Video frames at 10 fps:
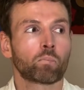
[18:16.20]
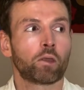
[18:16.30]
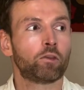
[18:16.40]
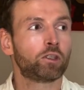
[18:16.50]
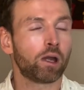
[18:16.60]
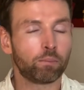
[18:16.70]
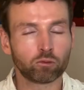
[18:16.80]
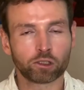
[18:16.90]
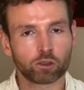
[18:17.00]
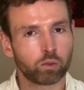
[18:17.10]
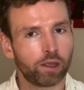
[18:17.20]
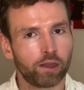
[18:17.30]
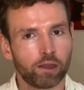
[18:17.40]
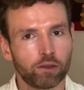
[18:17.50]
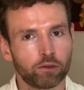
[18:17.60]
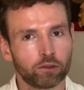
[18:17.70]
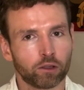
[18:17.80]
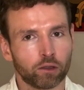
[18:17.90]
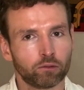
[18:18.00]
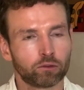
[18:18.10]
the doubles is where, you
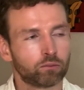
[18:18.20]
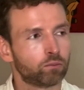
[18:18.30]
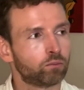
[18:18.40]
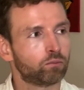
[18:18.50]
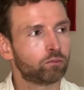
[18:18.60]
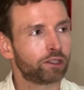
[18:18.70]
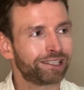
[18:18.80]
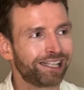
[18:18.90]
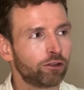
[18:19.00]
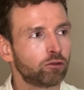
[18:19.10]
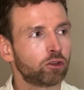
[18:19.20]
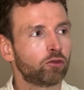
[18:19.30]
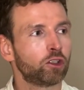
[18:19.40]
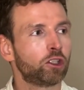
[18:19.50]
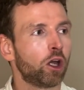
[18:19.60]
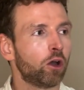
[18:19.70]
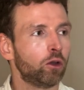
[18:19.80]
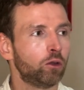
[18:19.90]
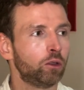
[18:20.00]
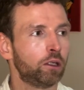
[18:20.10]
know, singles for
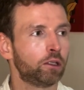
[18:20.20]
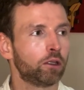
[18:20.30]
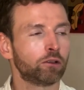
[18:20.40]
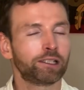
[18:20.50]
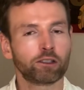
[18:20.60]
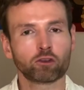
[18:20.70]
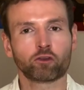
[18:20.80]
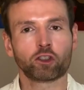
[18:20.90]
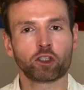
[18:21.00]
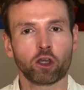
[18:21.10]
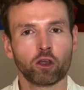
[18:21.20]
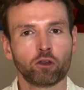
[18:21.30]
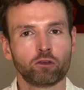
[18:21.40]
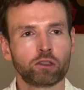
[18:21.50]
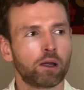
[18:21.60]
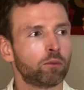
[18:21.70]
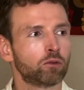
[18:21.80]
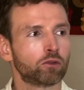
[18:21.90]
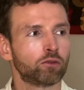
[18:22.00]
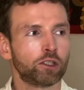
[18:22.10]
show,
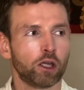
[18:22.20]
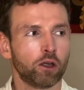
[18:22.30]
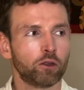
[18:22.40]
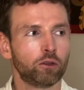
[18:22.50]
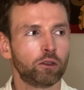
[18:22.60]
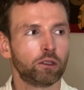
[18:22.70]
doubles for dough,